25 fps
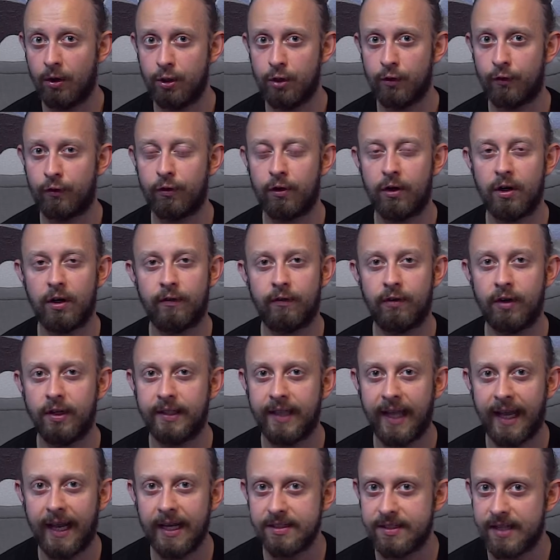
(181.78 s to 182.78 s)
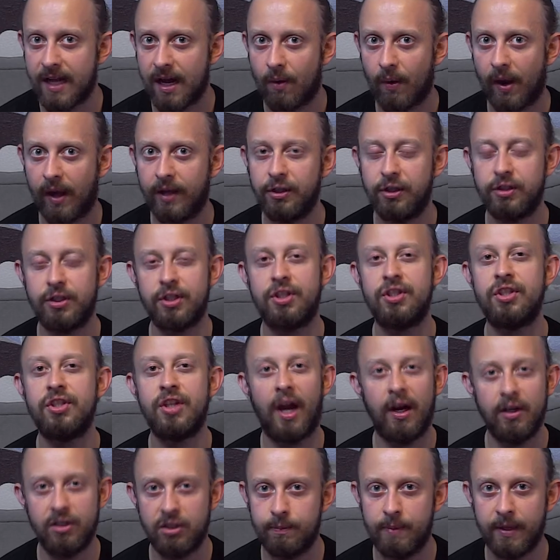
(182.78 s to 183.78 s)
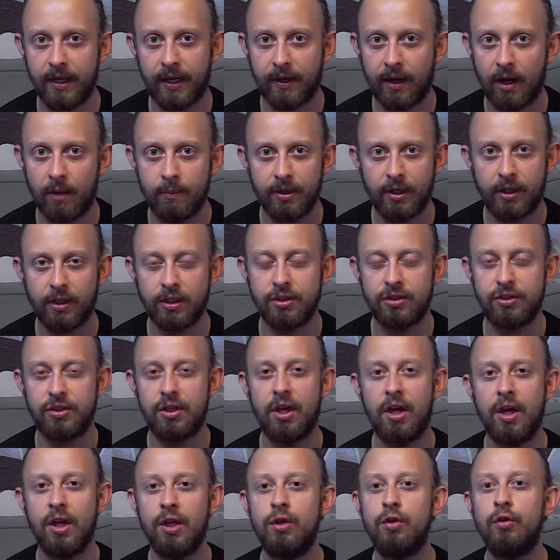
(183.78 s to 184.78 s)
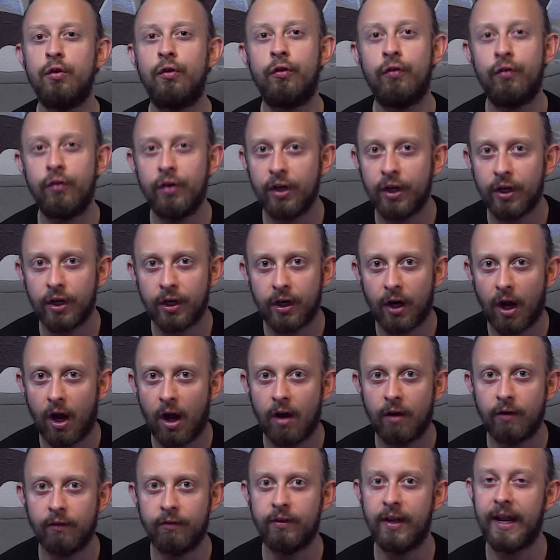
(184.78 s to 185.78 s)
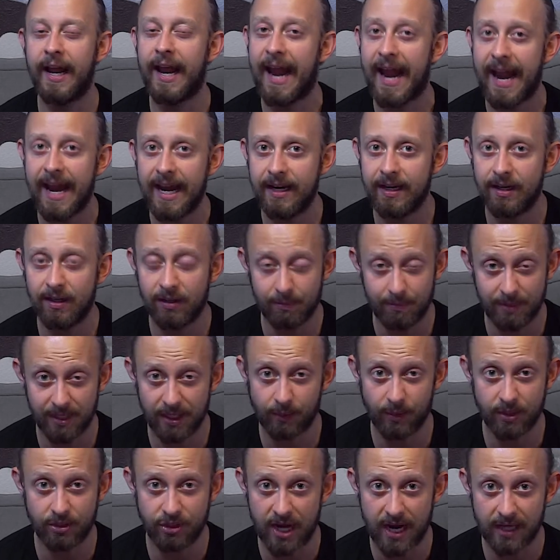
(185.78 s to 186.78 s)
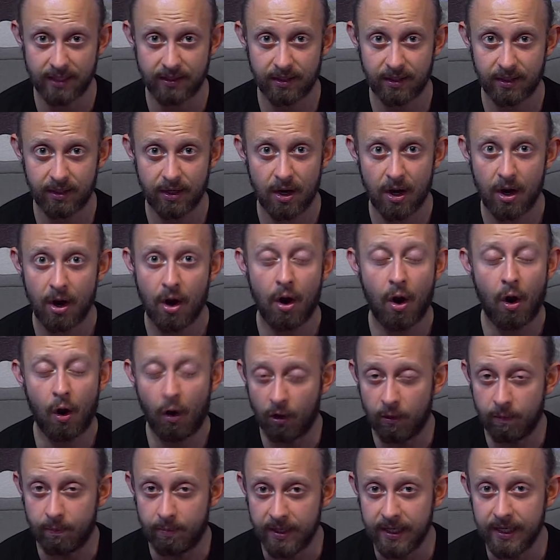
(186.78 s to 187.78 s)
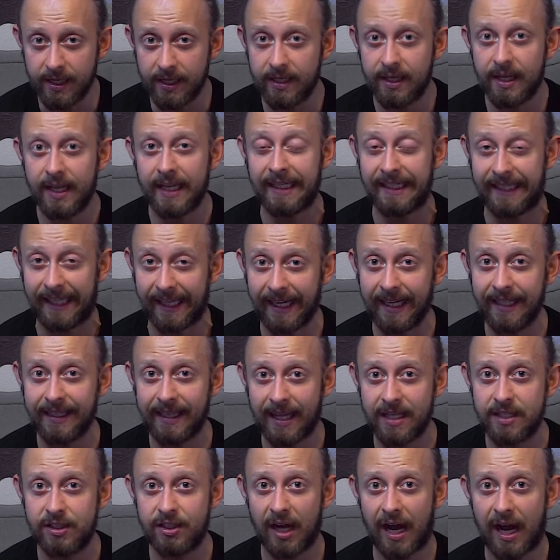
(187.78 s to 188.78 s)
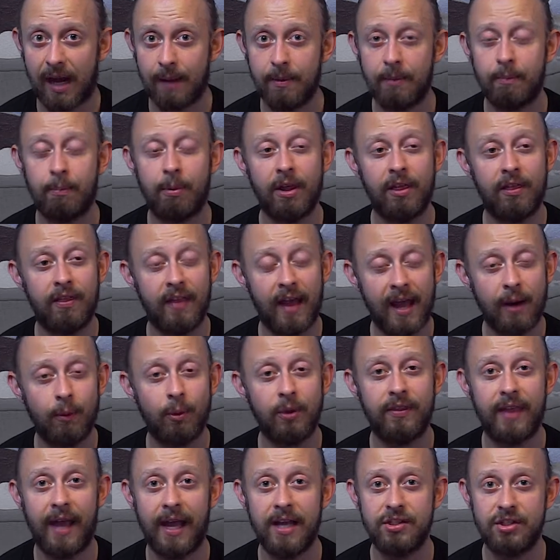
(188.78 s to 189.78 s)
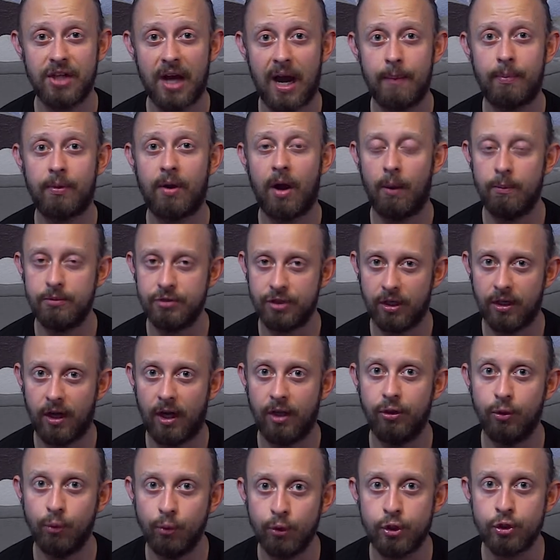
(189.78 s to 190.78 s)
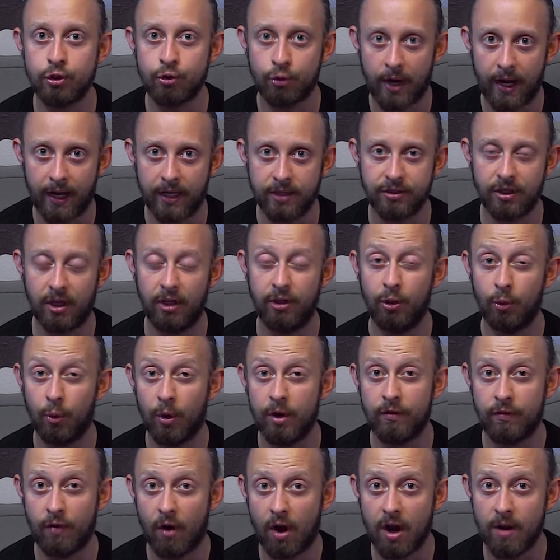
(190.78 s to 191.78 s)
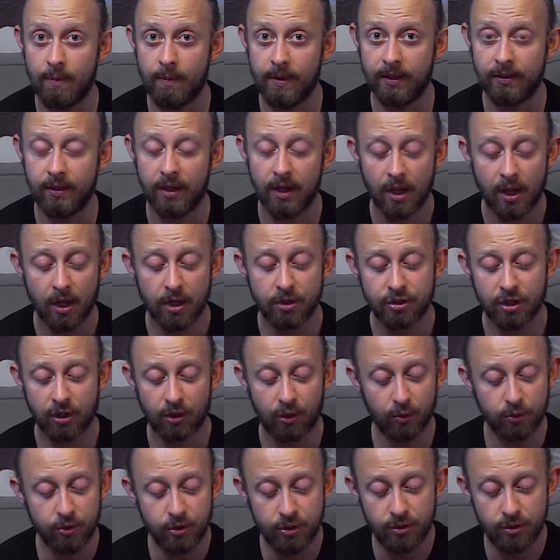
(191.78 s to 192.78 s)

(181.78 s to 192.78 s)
you for days now, and you're just scared to pick it up because you fear of A, either being rejected, or B, getting that job. But then with that job comes a new stress, a new environment. So